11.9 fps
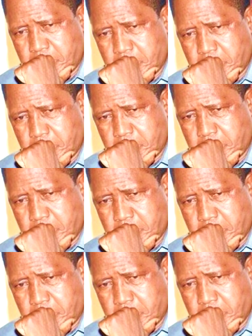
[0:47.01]

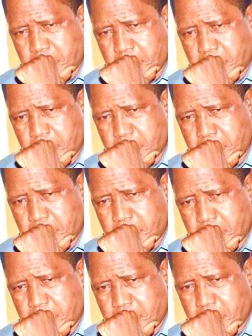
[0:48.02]

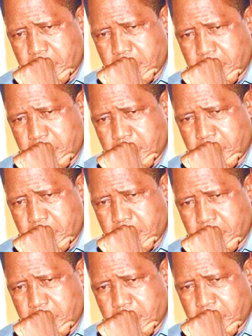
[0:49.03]

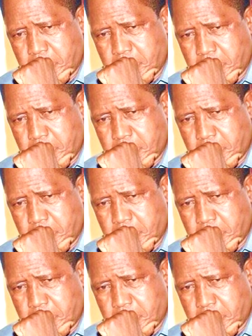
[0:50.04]
[no speech]